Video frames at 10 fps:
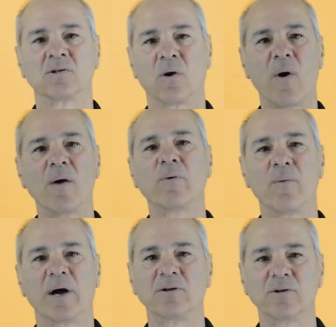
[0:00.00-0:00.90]
So what we
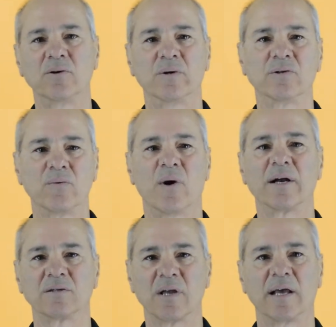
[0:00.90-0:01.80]
want to do is we
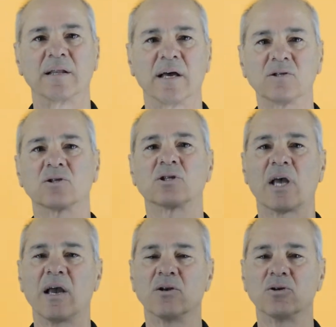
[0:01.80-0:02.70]
want to
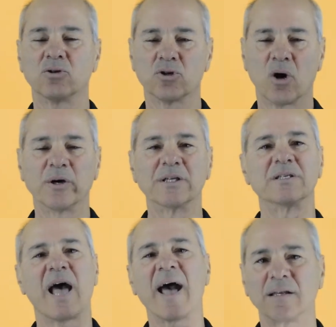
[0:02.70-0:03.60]
say, show
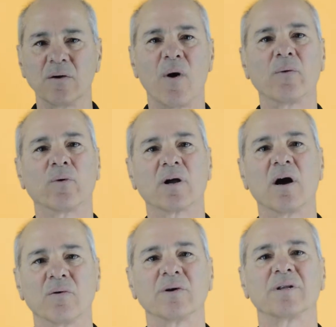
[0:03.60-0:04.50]
exactly what we're
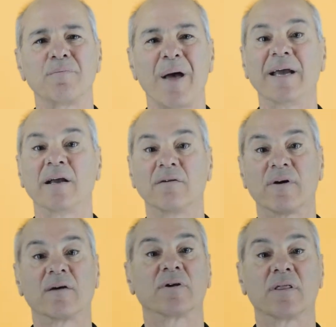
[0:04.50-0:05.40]
currently paying
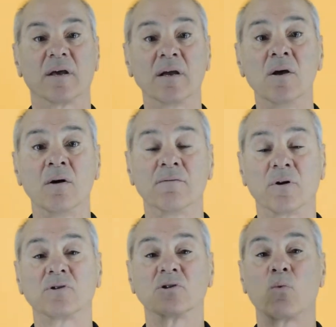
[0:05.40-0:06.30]
for everything
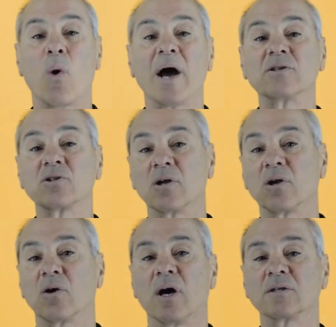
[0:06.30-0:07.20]
versus what it's
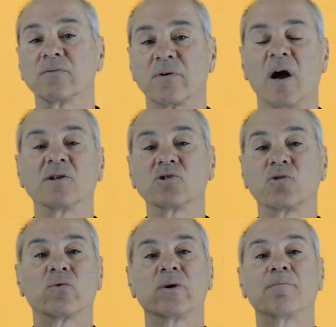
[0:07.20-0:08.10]
going to cost for us
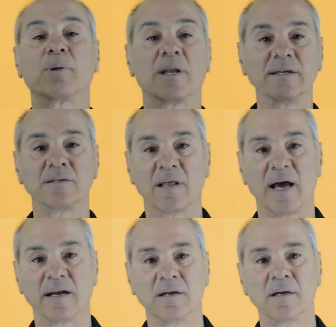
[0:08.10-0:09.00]
to replace
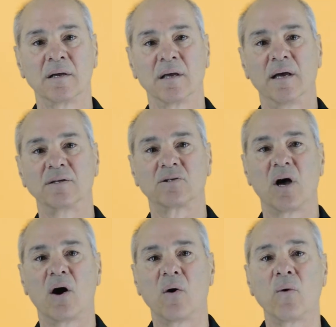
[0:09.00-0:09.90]
that. Okay,
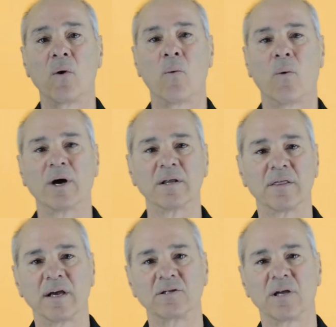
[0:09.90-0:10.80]
so one of
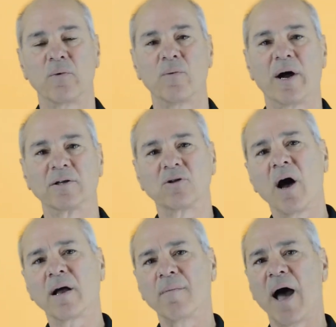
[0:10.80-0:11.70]
the things that we want to
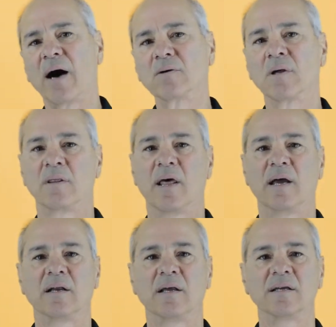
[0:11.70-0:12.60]
talk about
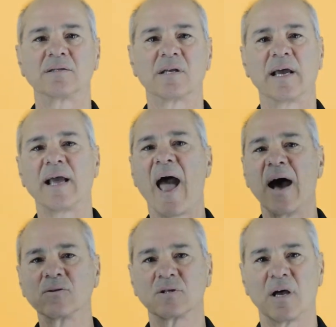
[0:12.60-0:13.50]
then is, say,
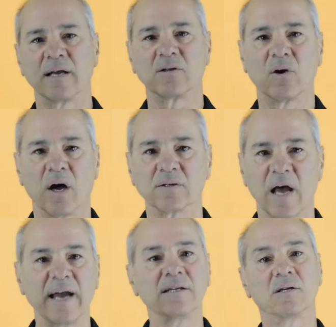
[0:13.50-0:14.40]
outside
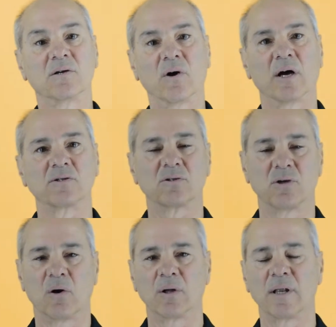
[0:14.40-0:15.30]
costs, IT costs.
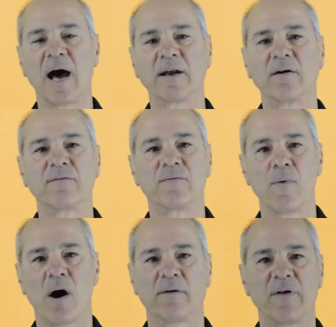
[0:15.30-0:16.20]
So a lot of
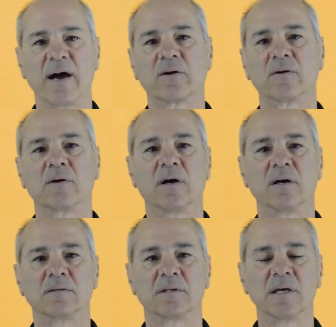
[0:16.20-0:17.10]

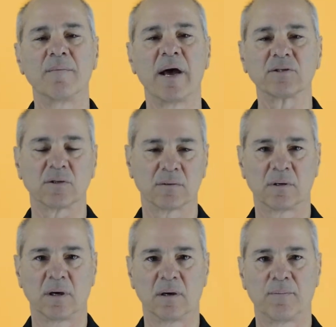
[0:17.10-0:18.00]
our
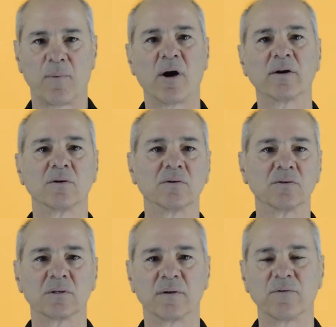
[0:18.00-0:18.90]
DMS
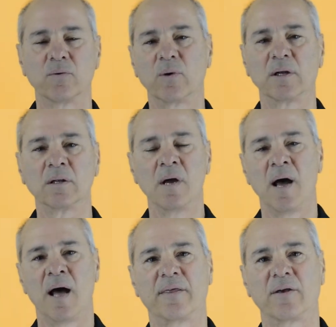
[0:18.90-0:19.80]
partners, if you will,
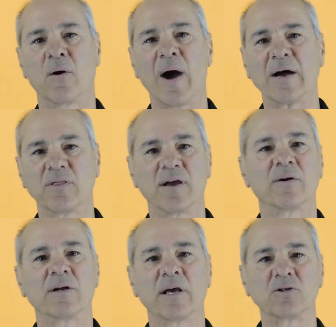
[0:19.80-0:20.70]
go out
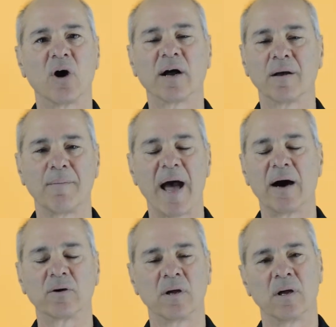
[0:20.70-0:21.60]
there and they talk
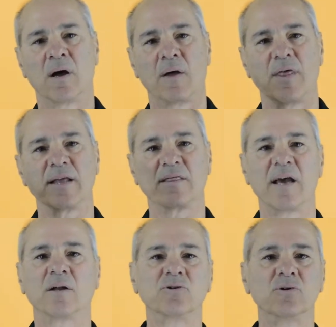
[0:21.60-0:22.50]
about that
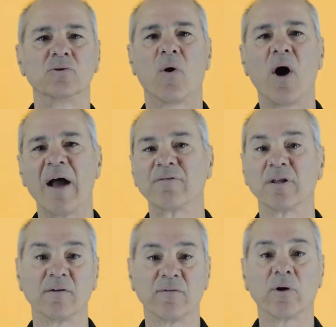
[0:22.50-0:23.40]
they'll do
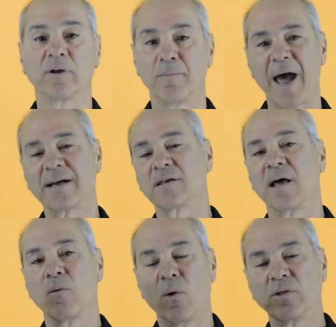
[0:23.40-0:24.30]
everything for you, back to
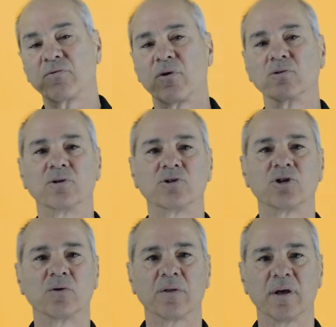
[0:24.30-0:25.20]
that one throat to
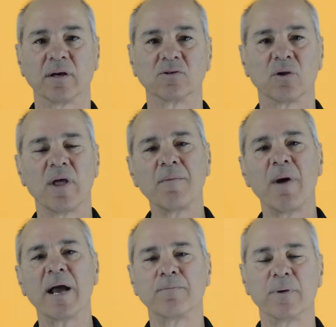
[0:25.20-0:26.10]
choke thing. So they
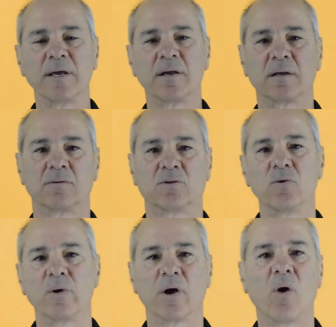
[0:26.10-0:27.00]
might be
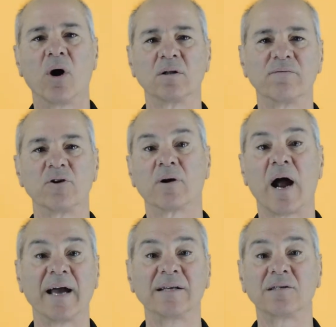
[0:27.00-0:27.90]
doing all of
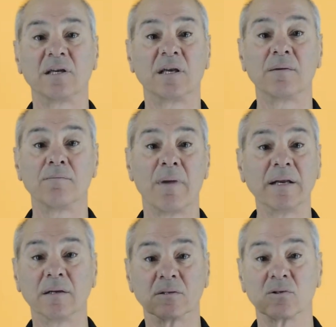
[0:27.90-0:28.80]
your IT
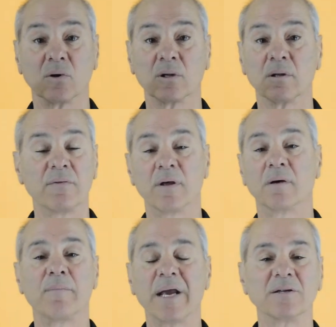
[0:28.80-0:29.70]
maintenance, all of
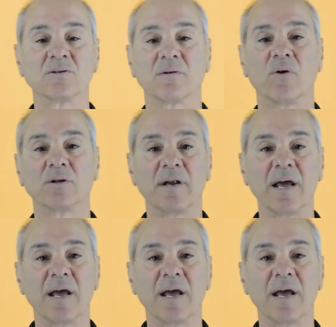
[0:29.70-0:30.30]
the maintenance of all